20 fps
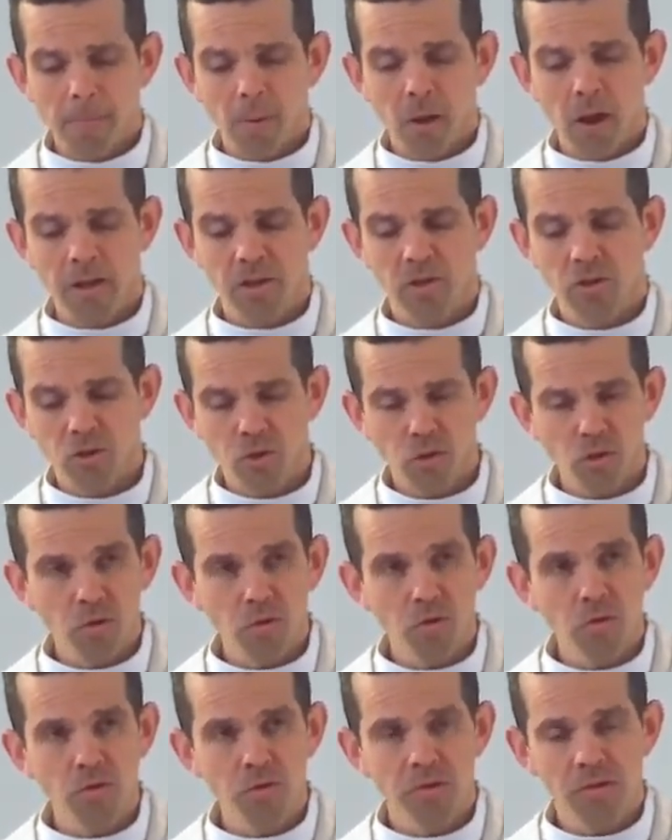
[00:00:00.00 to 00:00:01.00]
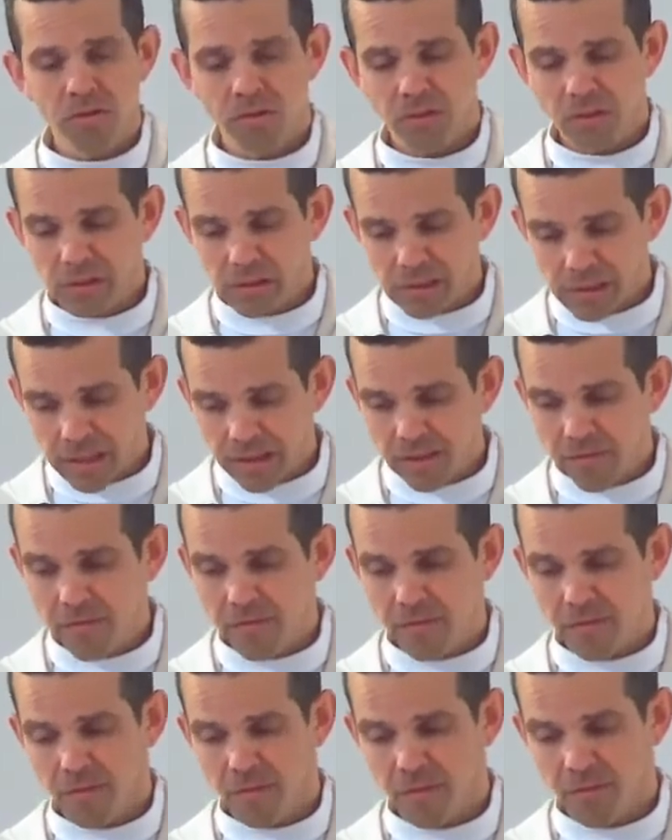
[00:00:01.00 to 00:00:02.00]
I choose to
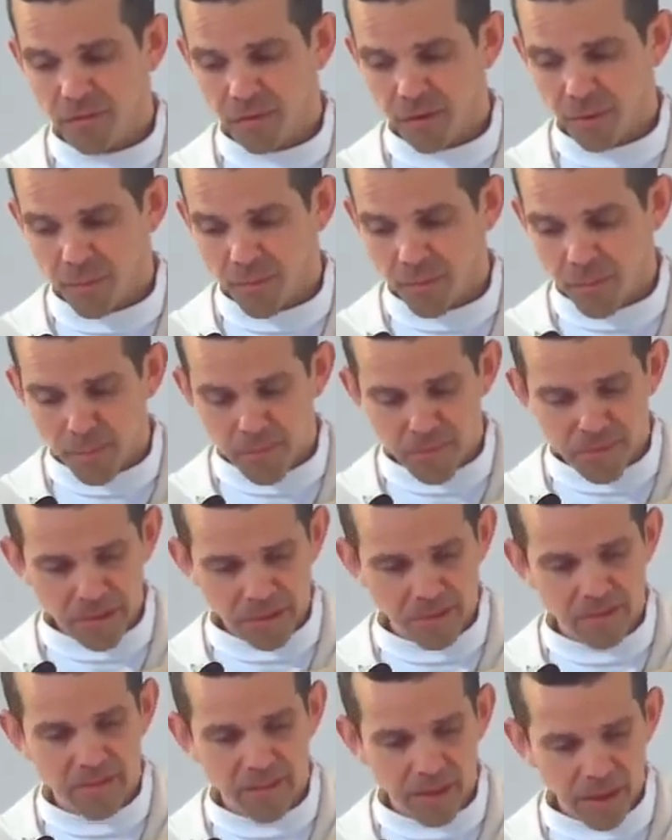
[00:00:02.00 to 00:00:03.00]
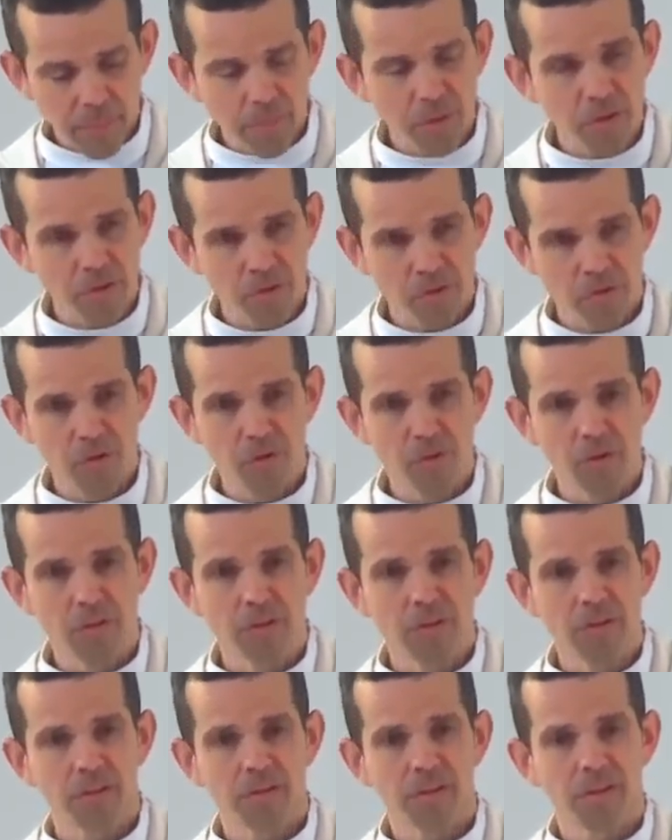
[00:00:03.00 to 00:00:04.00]
live from this deepest
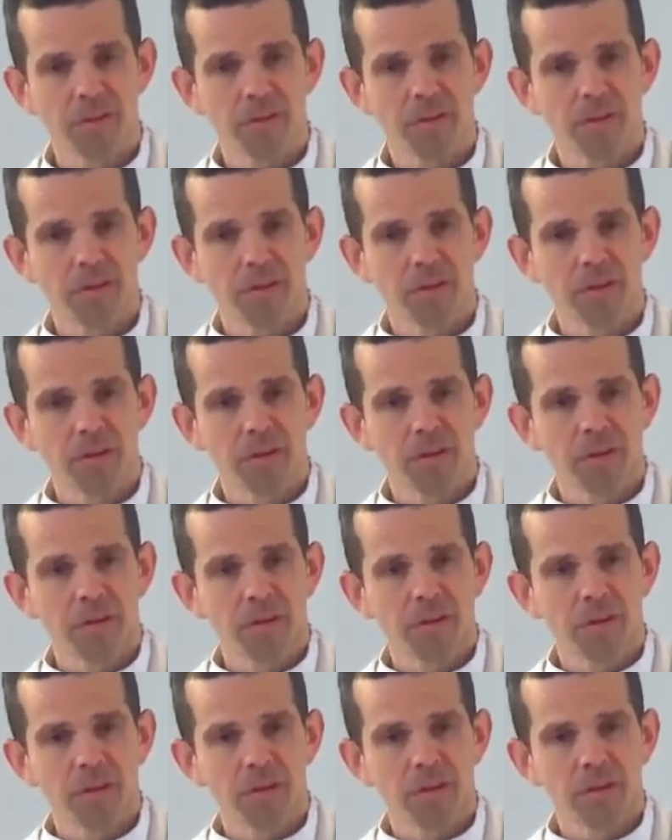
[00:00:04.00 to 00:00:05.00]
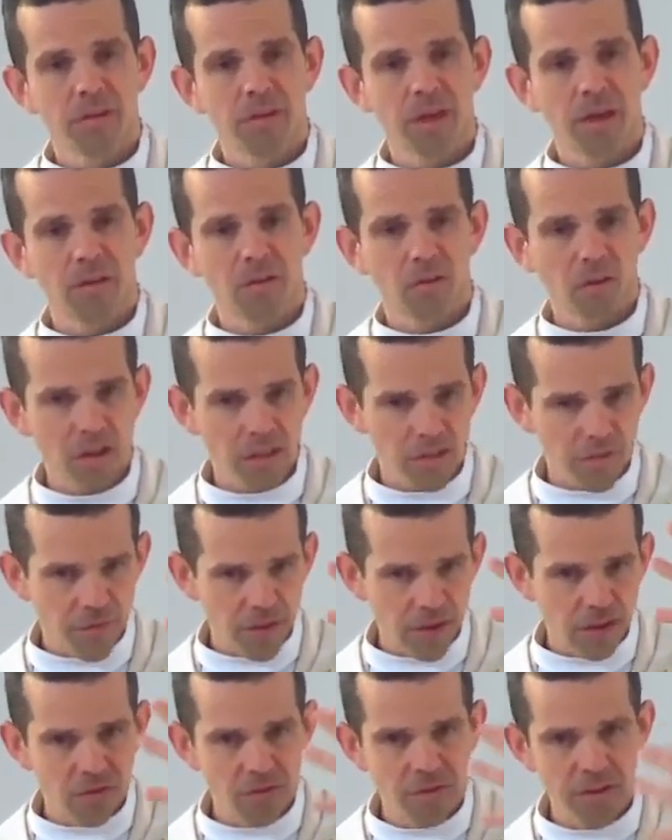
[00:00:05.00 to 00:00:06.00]
truth that Christ's
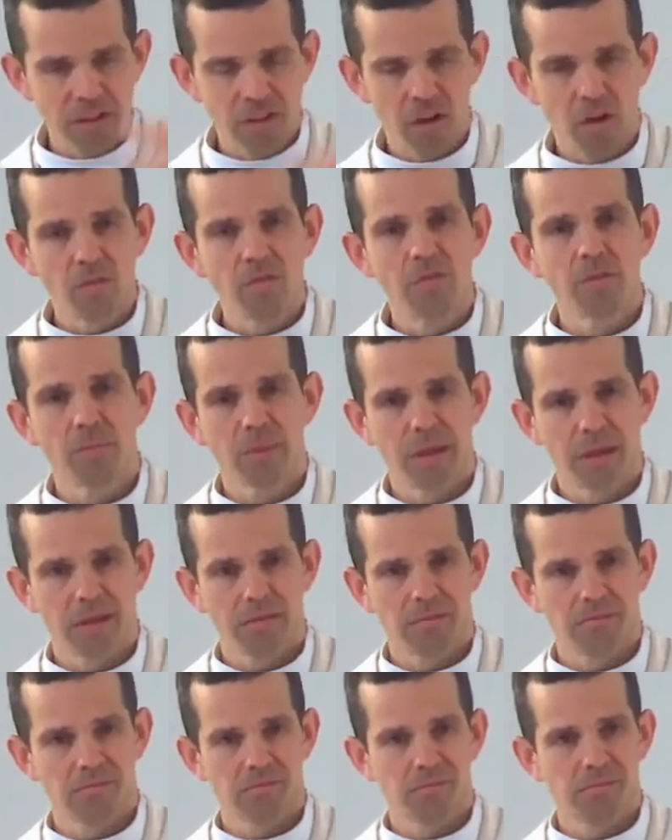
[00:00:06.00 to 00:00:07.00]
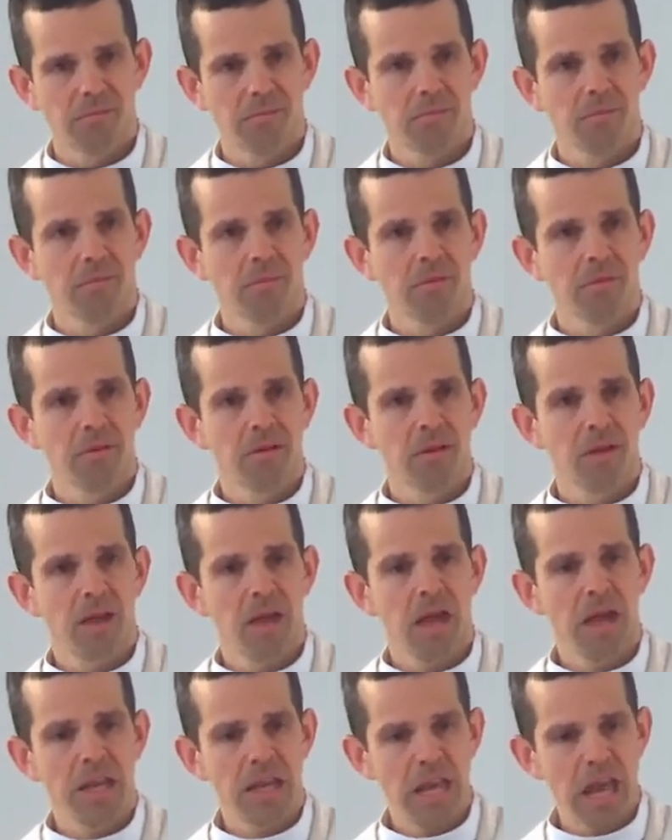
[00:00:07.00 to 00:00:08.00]
victory is over me
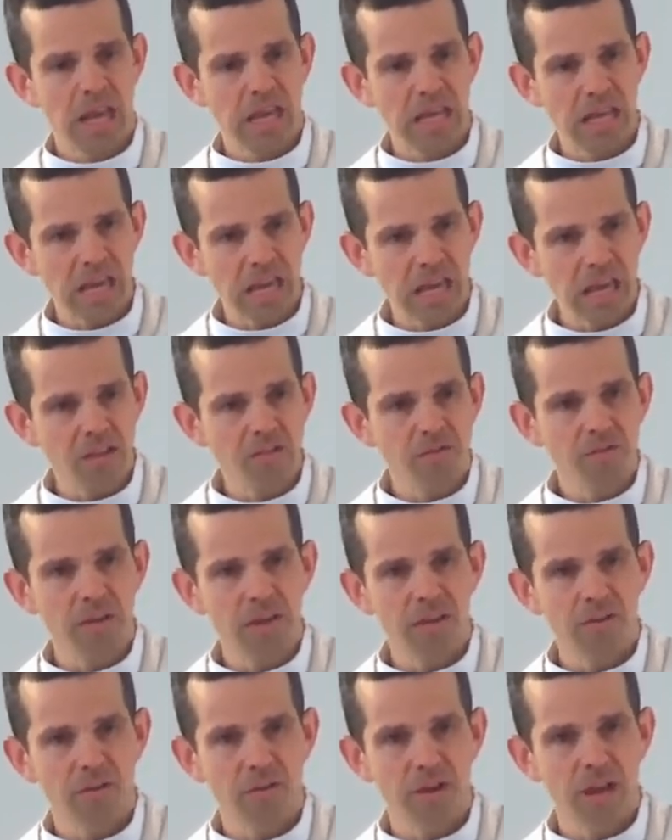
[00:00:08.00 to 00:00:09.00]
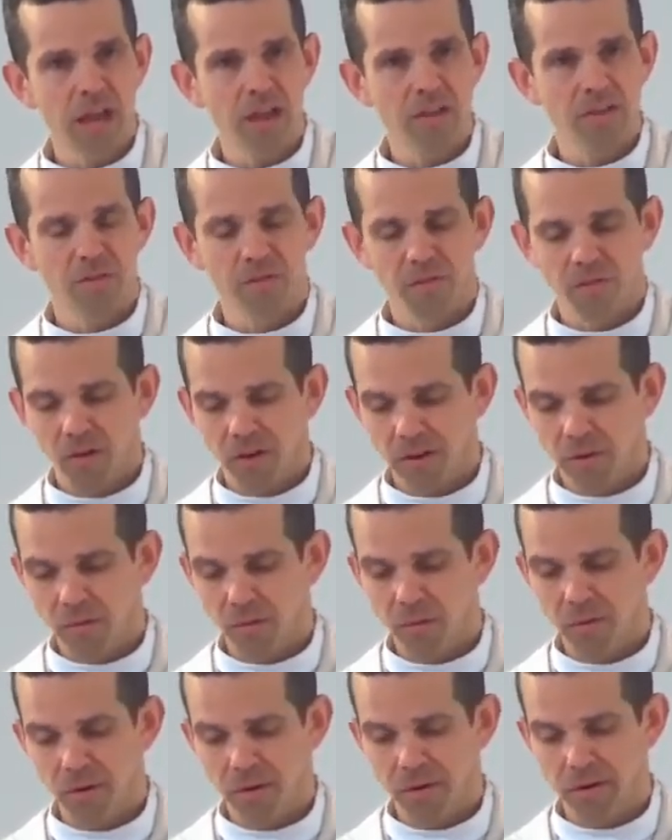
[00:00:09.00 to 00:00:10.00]
and his victory has the final
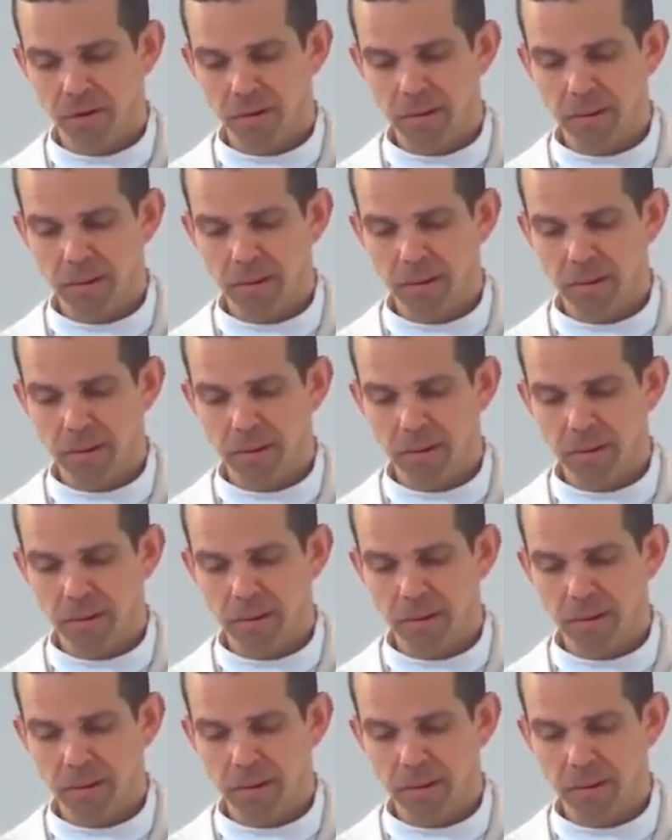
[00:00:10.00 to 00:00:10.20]
word.